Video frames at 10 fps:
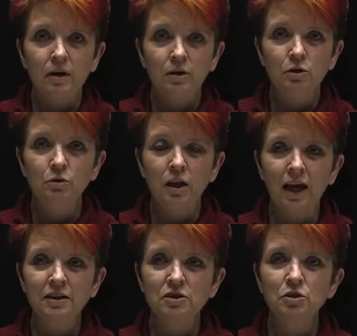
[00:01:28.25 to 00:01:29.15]
who
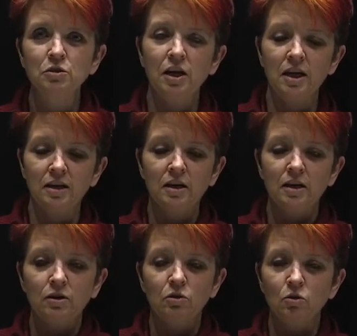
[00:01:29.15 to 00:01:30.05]
liked to take
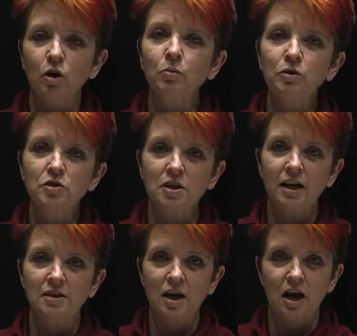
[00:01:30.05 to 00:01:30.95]
normal
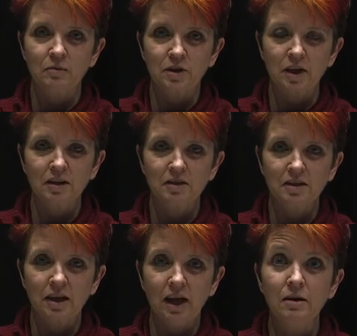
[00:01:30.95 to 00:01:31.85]
size objects
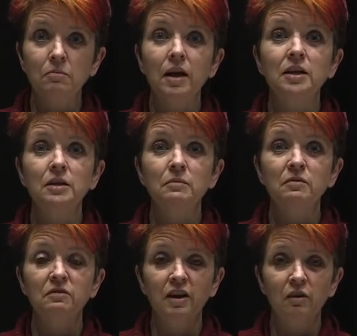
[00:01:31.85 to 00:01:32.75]
and make them
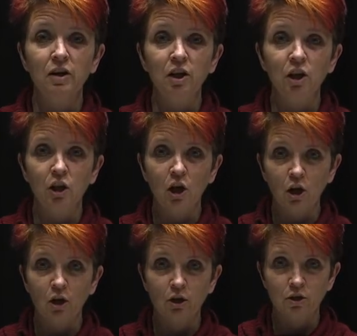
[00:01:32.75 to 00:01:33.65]
very
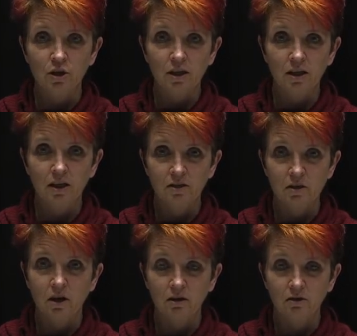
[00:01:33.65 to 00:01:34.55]
large in his
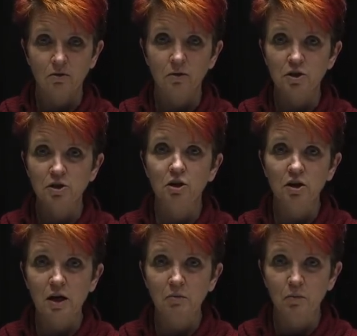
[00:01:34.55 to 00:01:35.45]
art. So I'm going to show you
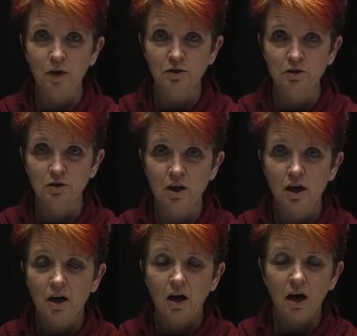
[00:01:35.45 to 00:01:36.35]
a couple pictures
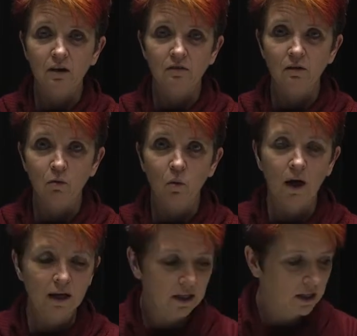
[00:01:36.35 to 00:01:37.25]
of what he